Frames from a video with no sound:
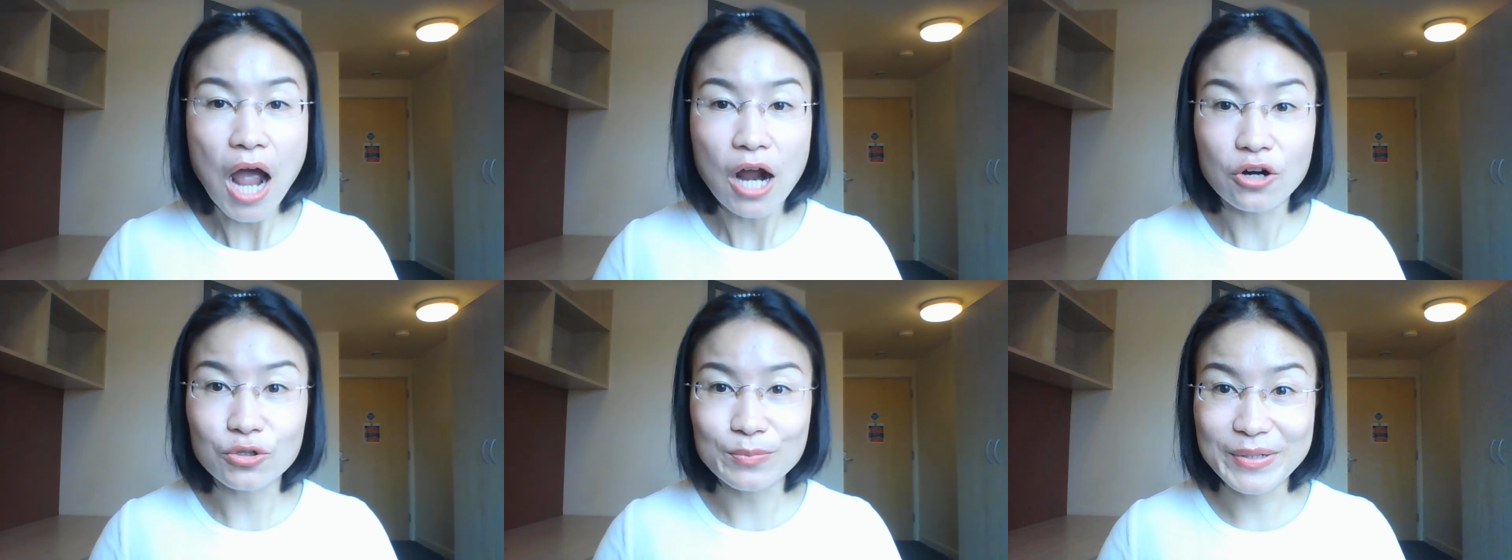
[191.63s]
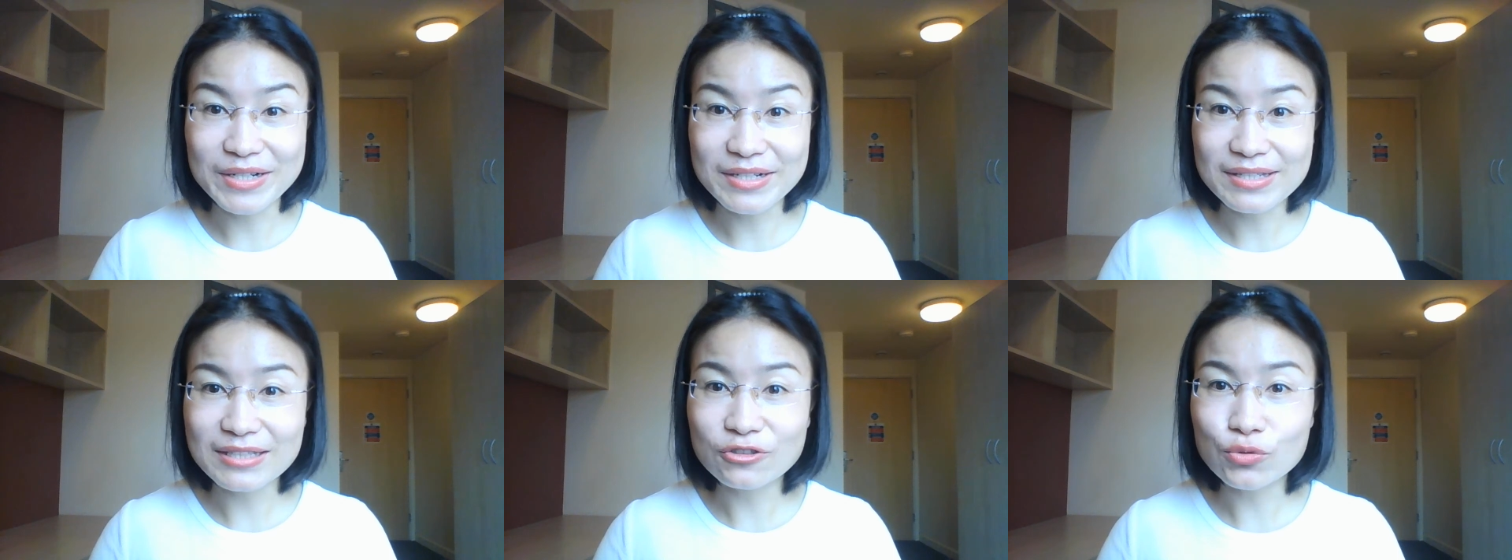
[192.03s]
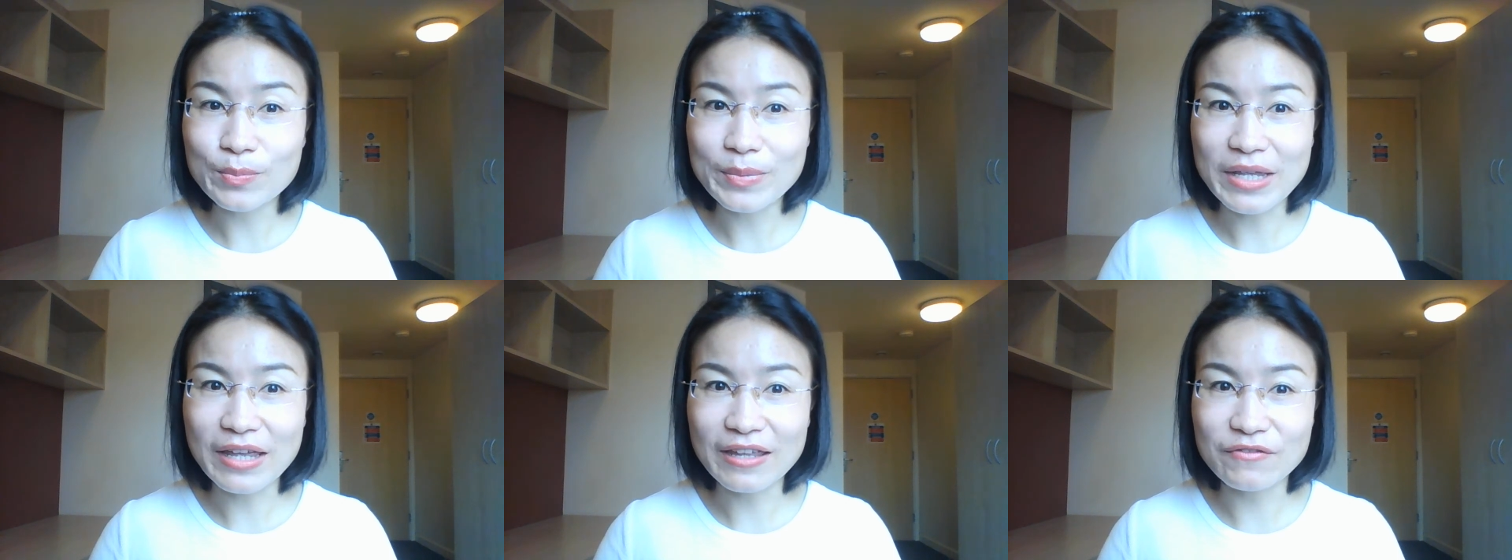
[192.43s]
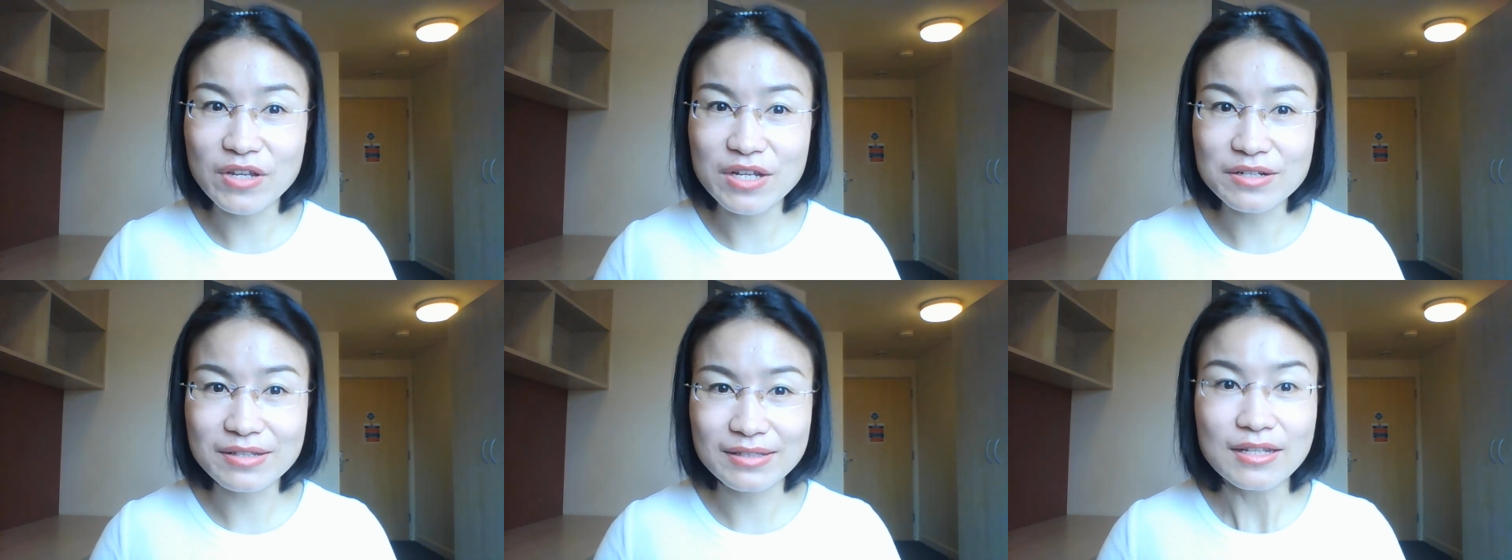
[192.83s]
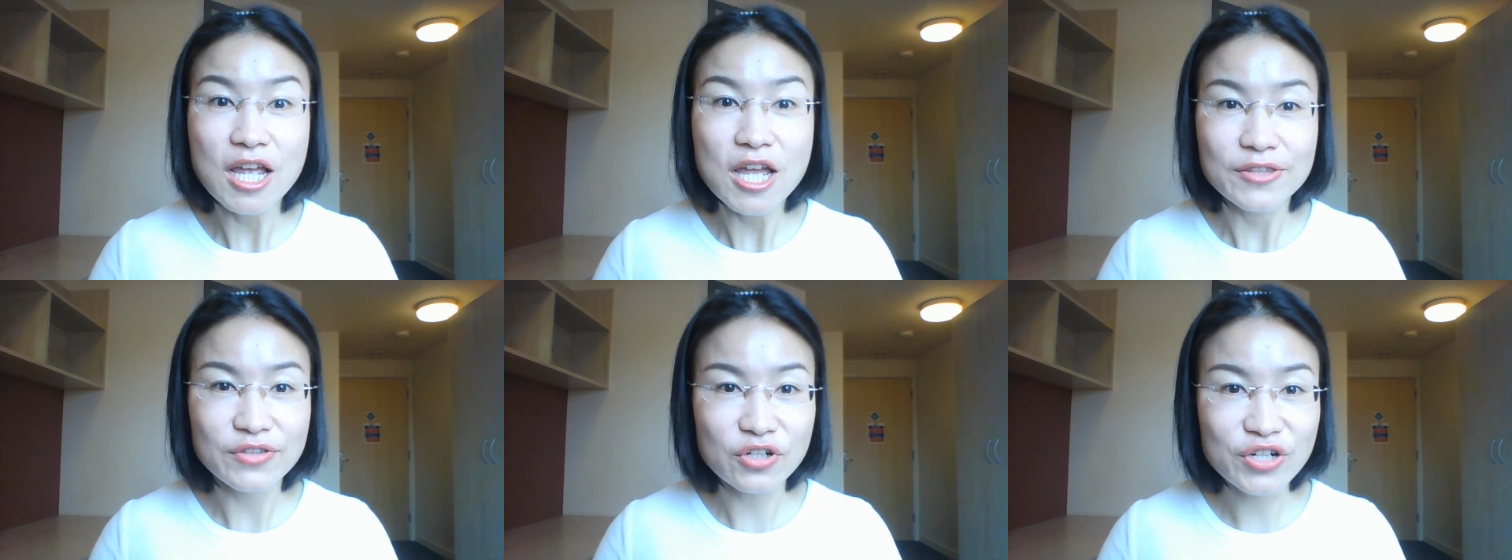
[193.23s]
Our personal behaviors,
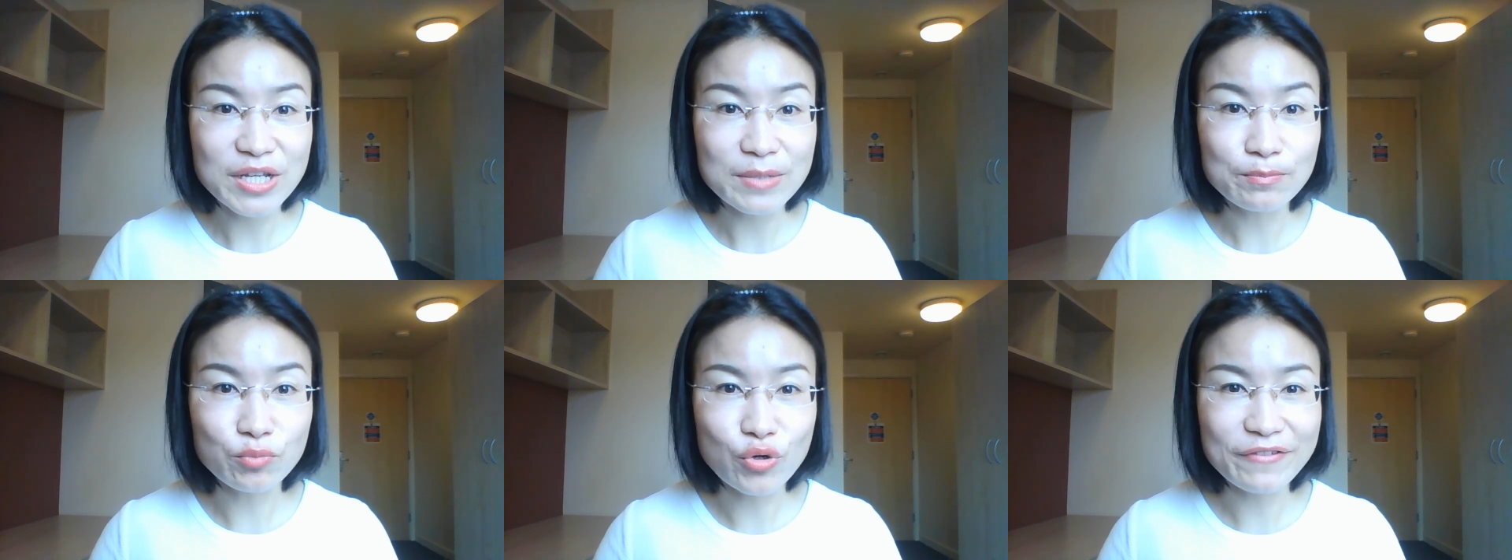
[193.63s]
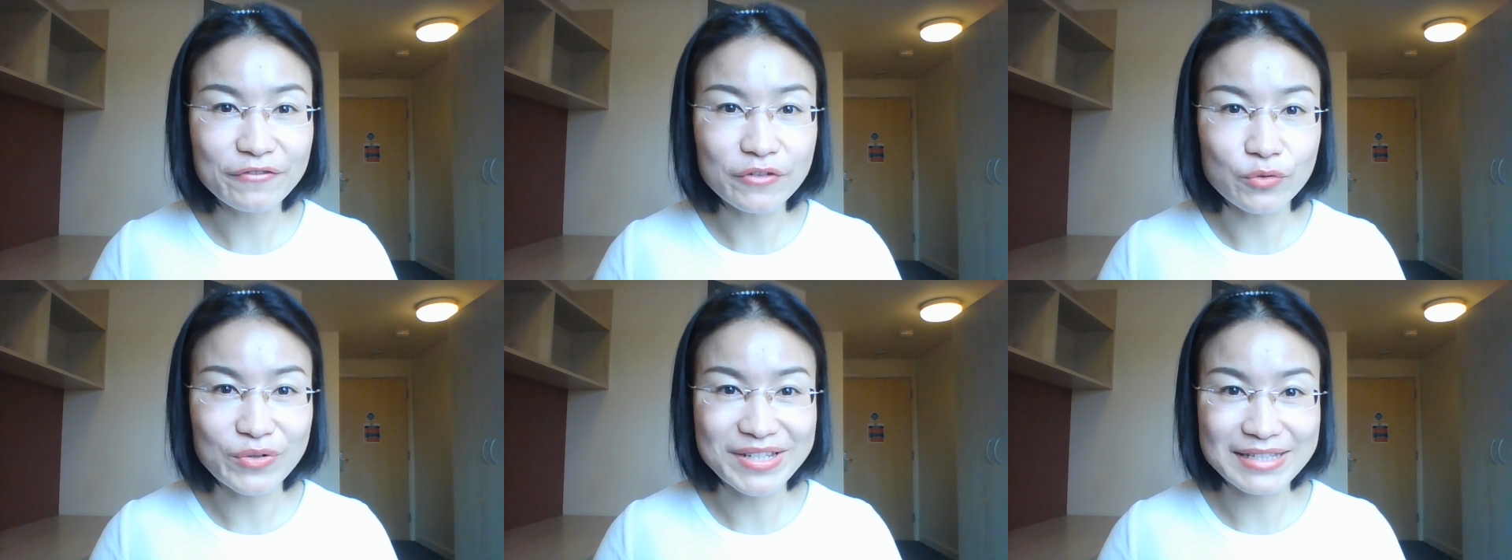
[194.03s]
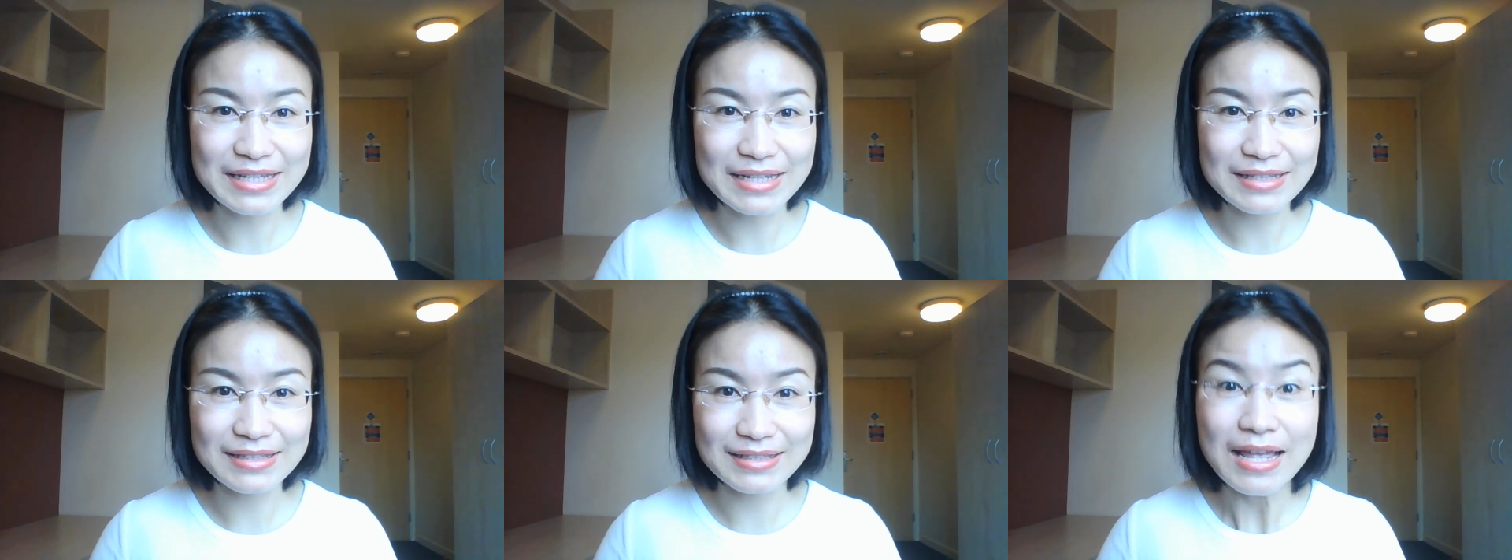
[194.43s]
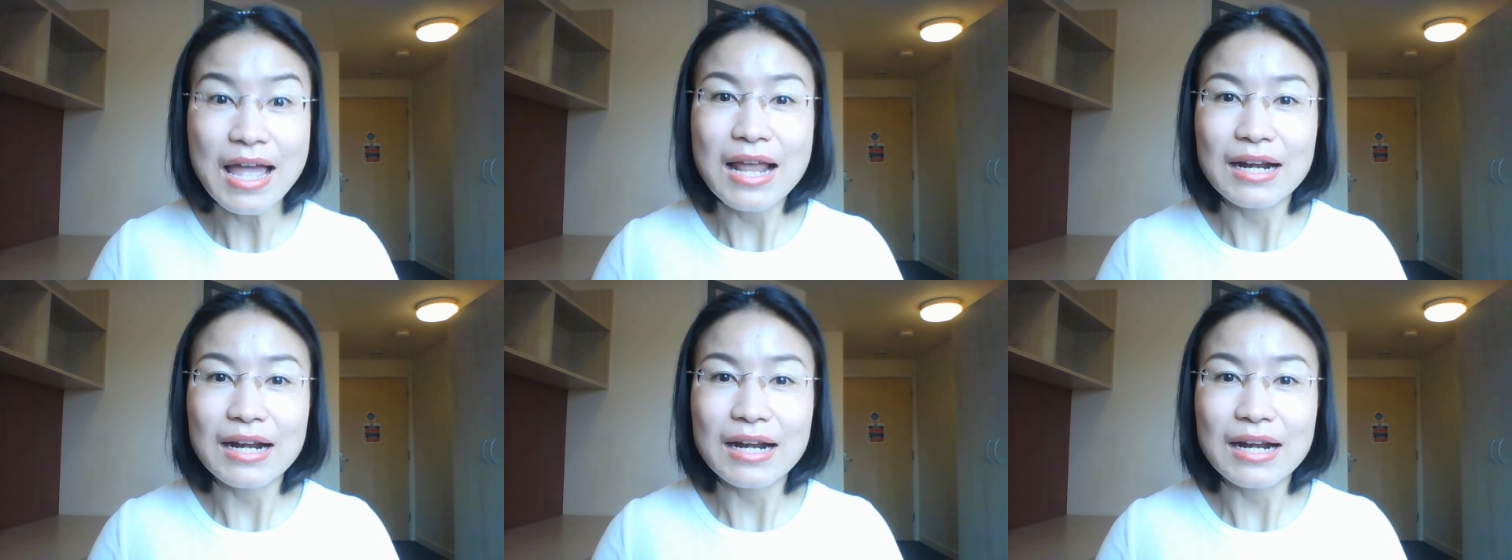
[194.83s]
learning preferences,